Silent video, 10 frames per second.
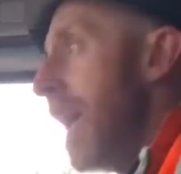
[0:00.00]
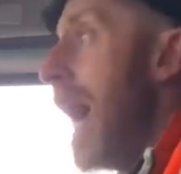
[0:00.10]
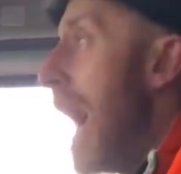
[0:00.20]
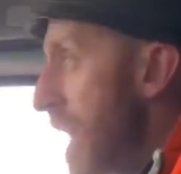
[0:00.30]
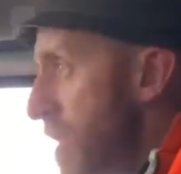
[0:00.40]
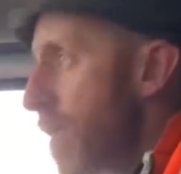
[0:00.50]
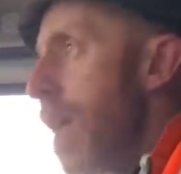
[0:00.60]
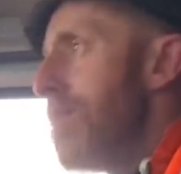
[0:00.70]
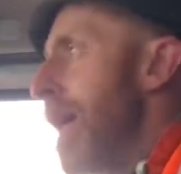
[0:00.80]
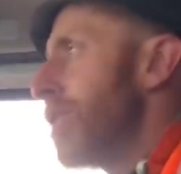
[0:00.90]
And you've got
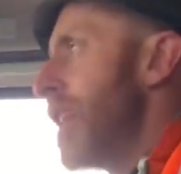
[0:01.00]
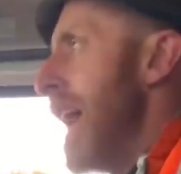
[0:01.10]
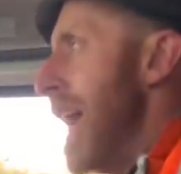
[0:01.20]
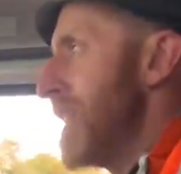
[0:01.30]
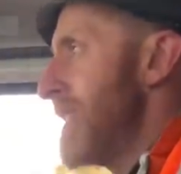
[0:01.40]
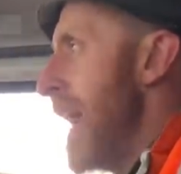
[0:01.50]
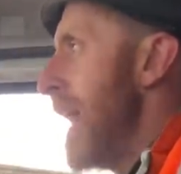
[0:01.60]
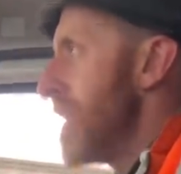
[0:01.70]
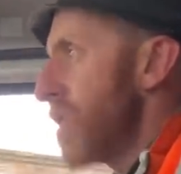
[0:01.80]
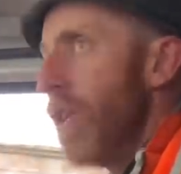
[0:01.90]
Belton House there,
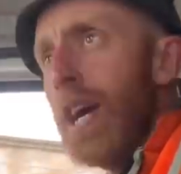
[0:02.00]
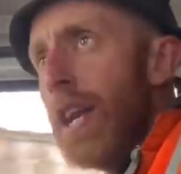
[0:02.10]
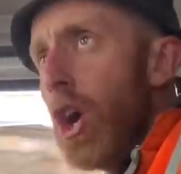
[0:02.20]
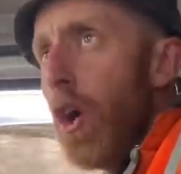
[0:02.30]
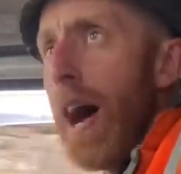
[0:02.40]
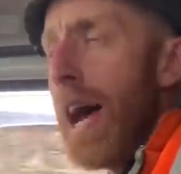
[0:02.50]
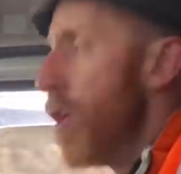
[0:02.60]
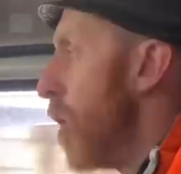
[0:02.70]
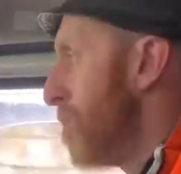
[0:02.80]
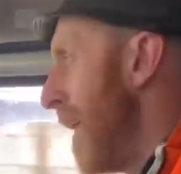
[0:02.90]
that's got the
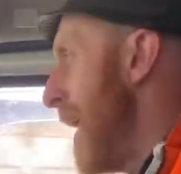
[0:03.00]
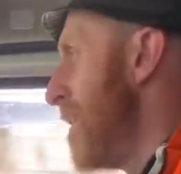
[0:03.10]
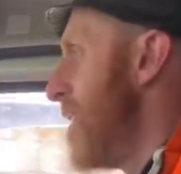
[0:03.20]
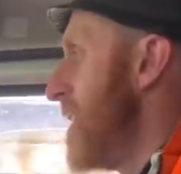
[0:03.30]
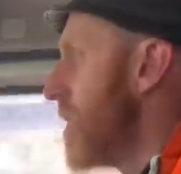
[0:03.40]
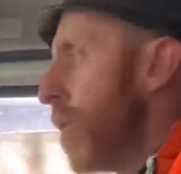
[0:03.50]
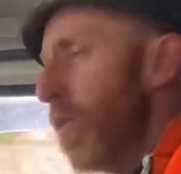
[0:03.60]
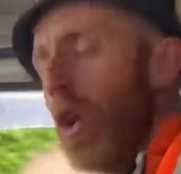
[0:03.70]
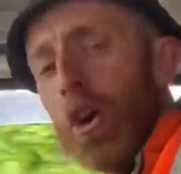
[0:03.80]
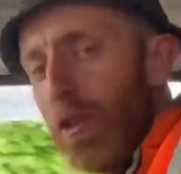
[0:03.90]
indoor-outdoor play area, you can
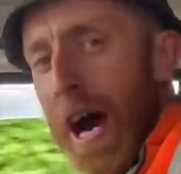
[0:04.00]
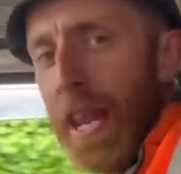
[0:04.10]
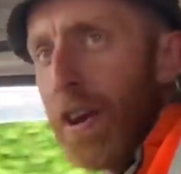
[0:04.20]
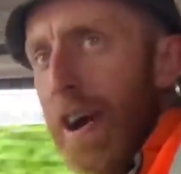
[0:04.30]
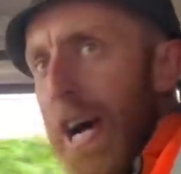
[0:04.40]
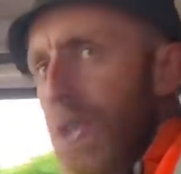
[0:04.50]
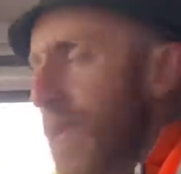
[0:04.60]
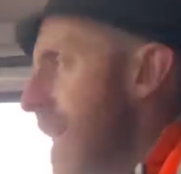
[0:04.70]
walk around the grounds with the